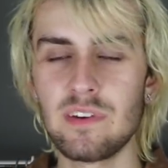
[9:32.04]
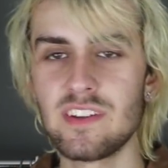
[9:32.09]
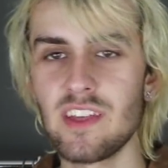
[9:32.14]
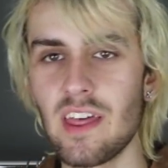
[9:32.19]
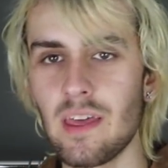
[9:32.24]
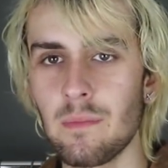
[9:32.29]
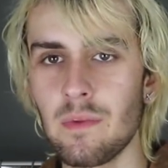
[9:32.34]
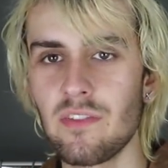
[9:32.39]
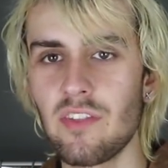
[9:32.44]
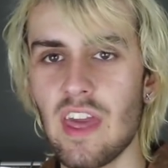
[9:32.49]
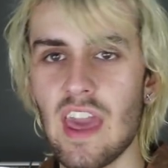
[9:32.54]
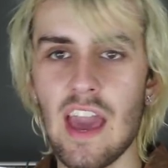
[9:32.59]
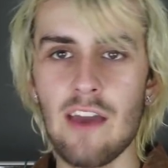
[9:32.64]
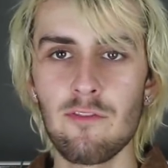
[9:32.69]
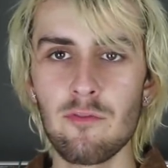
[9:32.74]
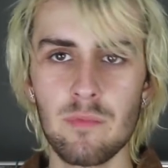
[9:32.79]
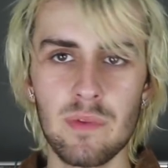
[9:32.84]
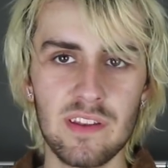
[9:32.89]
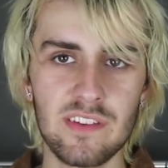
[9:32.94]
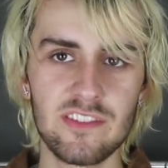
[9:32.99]
been telling me they
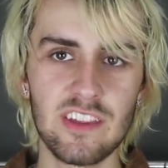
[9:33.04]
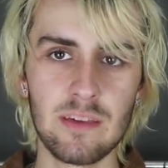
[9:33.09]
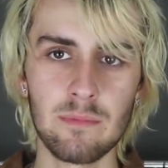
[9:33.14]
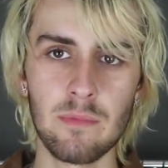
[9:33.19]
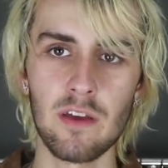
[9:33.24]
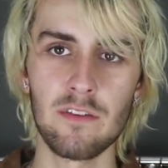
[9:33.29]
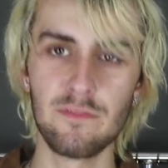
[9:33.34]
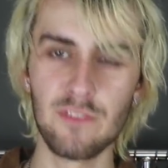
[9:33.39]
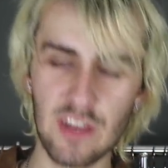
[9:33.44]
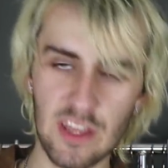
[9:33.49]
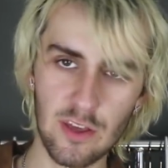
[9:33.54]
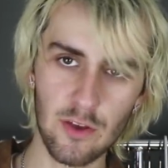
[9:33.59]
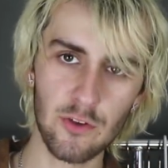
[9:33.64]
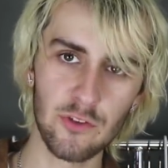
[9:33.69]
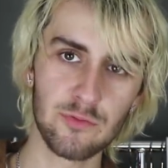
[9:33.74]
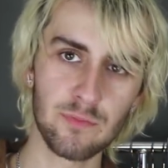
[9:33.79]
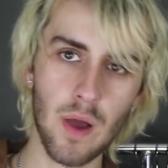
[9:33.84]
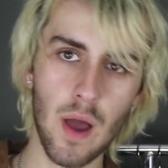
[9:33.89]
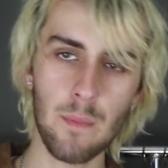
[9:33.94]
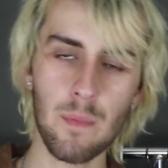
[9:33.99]
haven't been seeing my
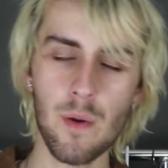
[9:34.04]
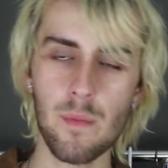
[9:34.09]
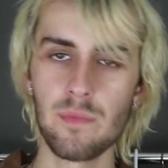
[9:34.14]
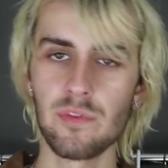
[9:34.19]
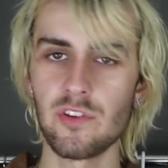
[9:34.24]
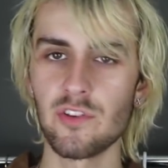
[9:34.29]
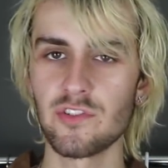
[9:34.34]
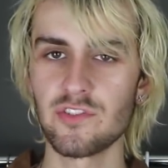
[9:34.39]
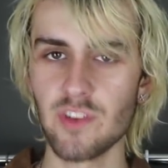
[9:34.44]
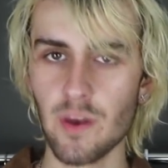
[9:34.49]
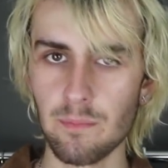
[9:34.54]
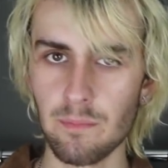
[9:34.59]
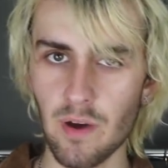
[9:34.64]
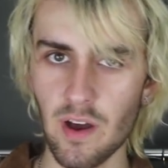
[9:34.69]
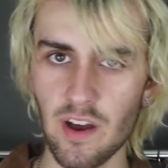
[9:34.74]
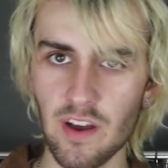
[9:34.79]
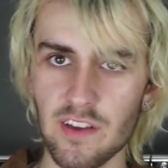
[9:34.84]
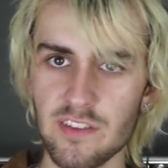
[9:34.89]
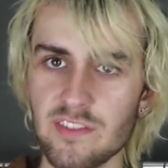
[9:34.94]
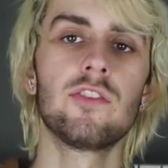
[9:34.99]
videos pop up in their sub
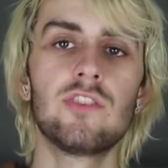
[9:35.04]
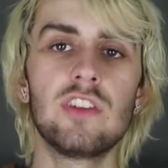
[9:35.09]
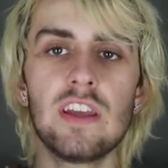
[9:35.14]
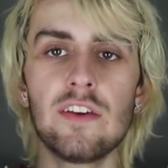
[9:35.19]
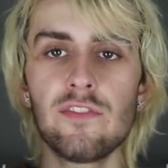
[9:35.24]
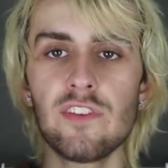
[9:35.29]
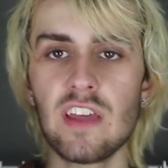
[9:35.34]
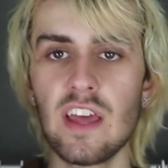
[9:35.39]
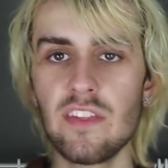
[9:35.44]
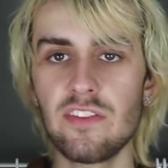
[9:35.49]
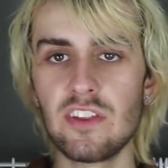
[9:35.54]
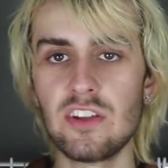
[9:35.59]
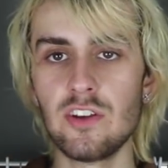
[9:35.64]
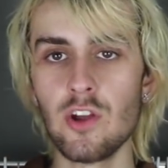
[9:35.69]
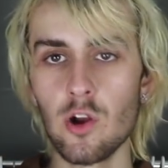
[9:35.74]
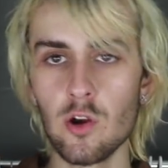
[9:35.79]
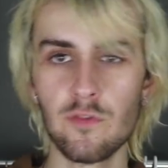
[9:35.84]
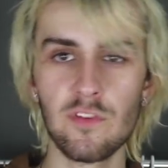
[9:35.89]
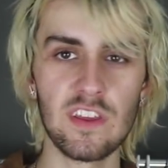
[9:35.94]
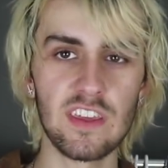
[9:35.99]
box, so definitely hit the
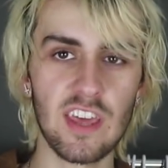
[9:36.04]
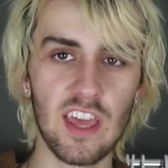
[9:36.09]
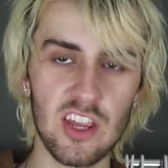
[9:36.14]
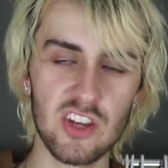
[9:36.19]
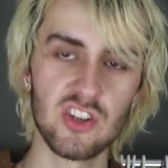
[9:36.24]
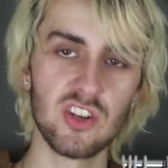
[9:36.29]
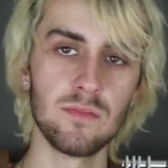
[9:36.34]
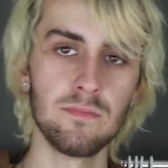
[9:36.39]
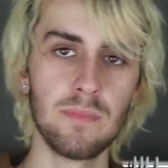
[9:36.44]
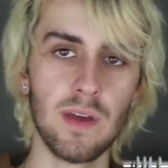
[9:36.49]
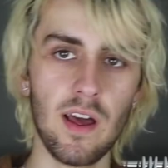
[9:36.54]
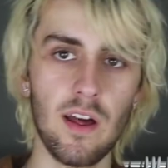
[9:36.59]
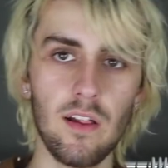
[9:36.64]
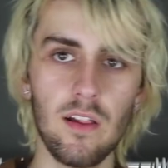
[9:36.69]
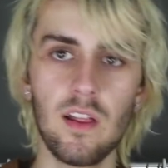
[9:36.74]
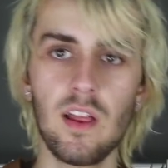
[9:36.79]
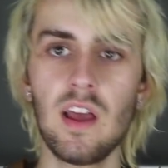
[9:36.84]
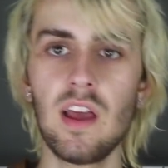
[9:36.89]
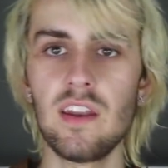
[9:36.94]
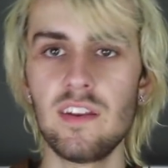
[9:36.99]
notification
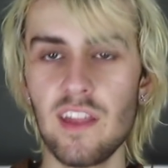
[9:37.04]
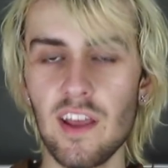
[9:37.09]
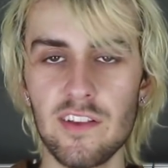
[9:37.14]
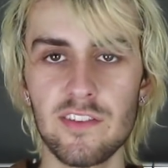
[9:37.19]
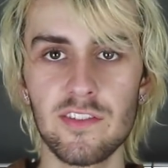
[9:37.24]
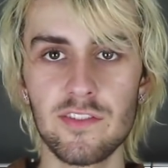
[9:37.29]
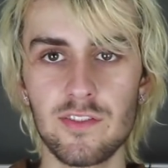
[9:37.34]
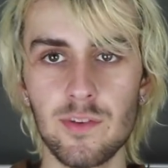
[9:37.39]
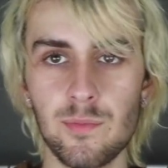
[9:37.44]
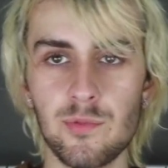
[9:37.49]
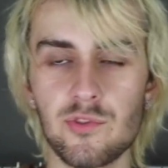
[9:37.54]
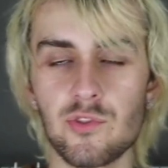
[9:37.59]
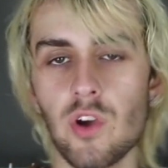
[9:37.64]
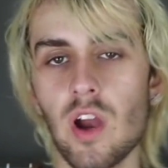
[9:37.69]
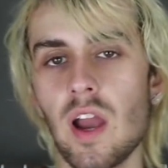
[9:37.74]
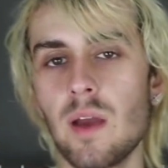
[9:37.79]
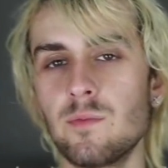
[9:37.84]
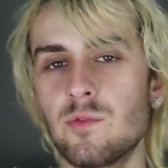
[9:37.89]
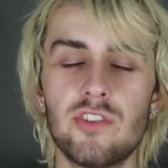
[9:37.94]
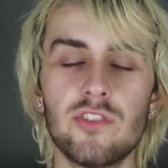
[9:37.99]
bell next to
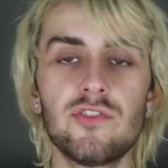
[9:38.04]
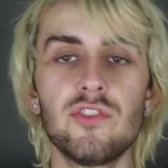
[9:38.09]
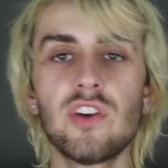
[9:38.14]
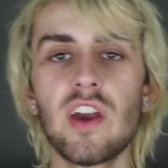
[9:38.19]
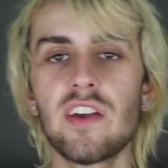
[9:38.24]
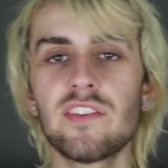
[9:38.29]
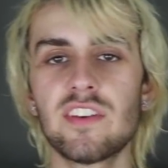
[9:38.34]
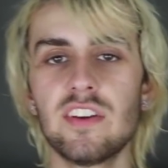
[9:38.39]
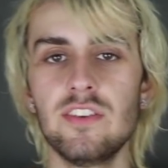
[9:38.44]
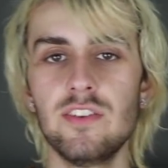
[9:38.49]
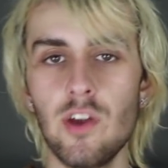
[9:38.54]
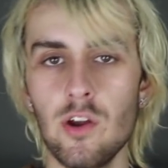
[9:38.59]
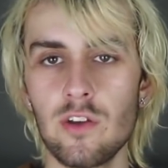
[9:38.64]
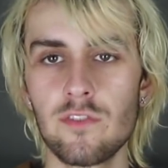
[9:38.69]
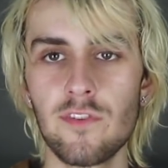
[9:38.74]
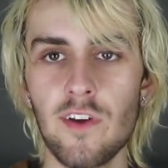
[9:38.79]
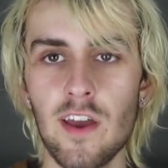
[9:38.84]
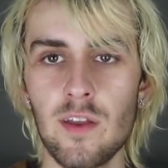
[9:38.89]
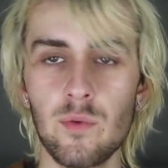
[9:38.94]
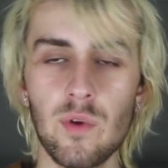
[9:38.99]
subscribe just so you guys get
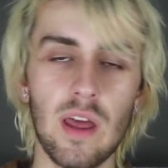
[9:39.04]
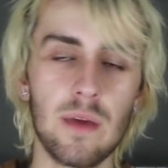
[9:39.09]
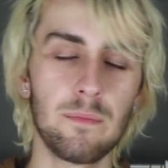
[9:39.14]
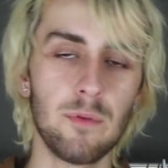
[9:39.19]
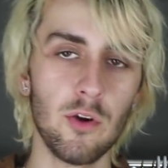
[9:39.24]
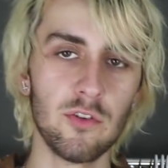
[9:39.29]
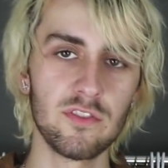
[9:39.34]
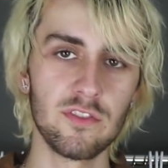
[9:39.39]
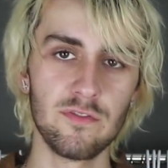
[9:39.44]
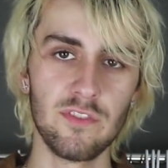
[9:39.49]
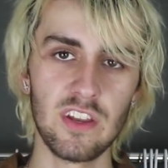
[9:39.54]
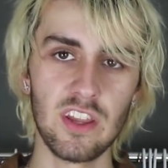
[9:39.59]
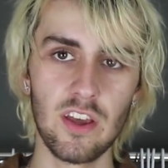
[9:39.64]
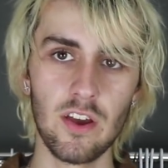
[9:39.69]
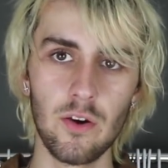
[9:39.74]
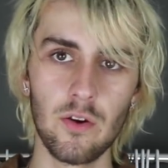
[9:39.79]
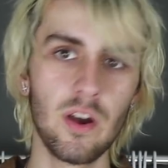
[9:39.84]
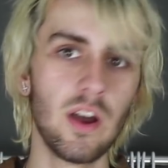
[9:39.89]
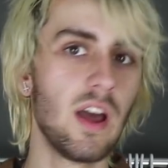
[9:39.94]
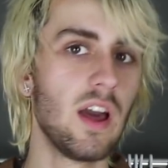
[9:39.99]
notified when I post a
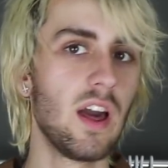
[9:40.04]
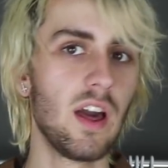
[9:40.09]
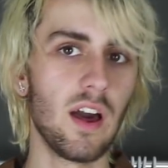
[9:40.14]
video.